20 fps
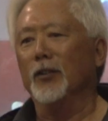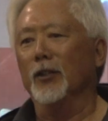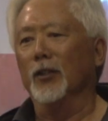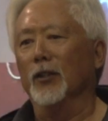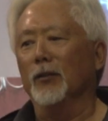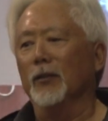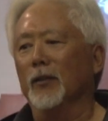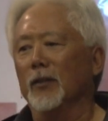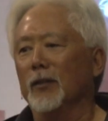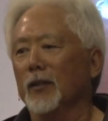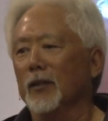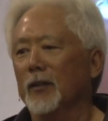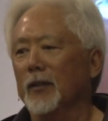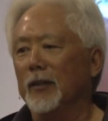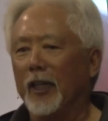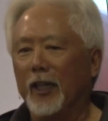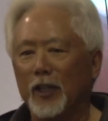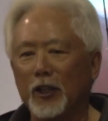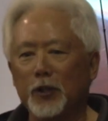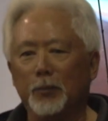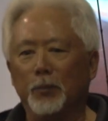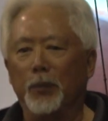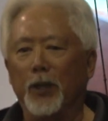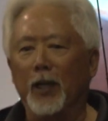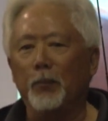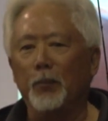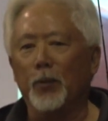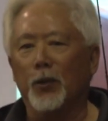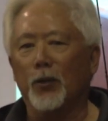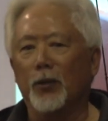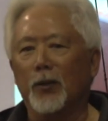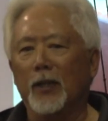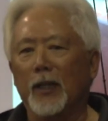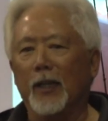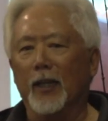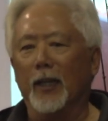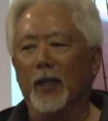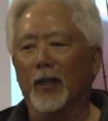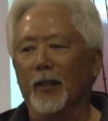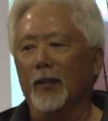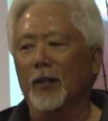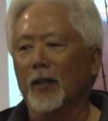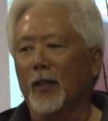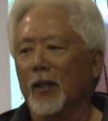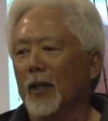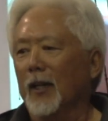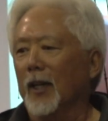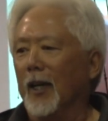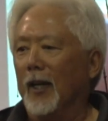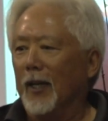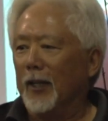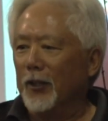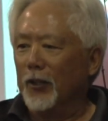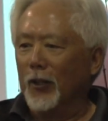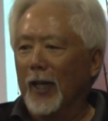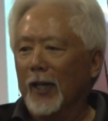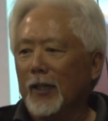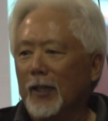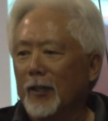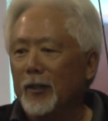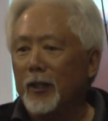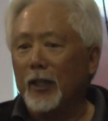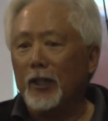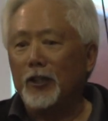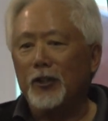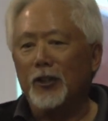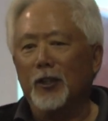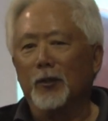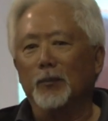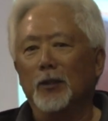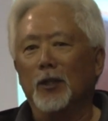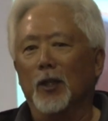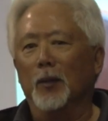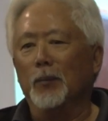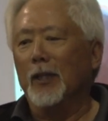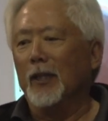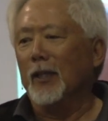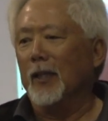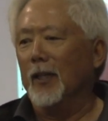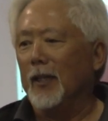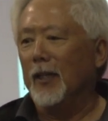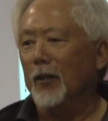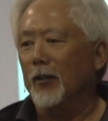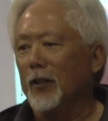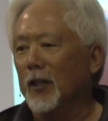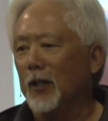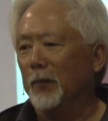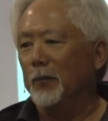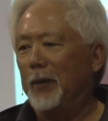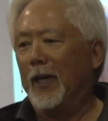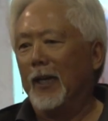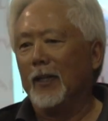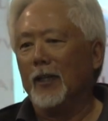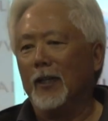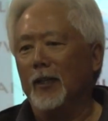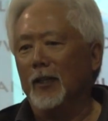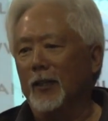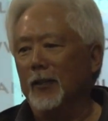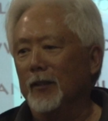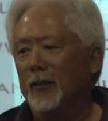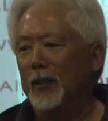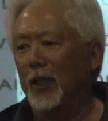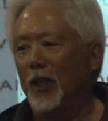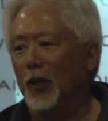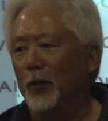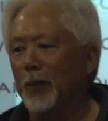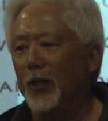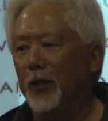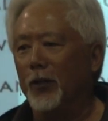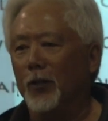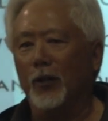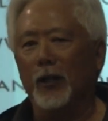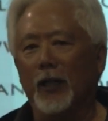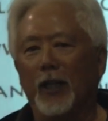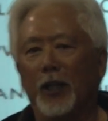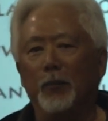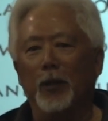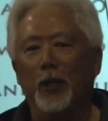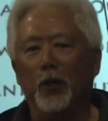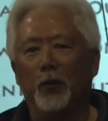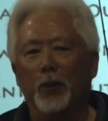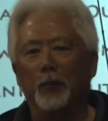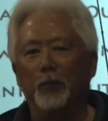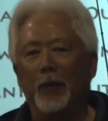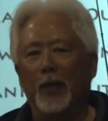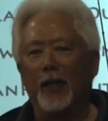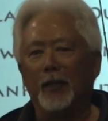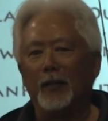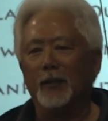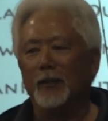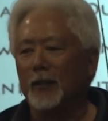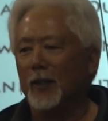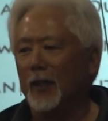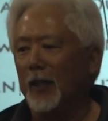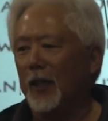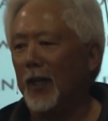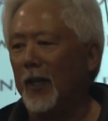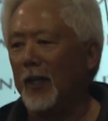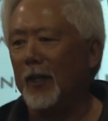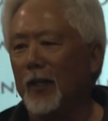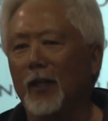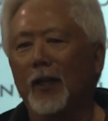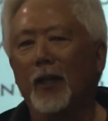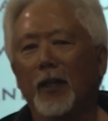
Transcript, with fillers: to teach people and you know, I could teach him something and he'll come back in and tell me or email me back and say, hey,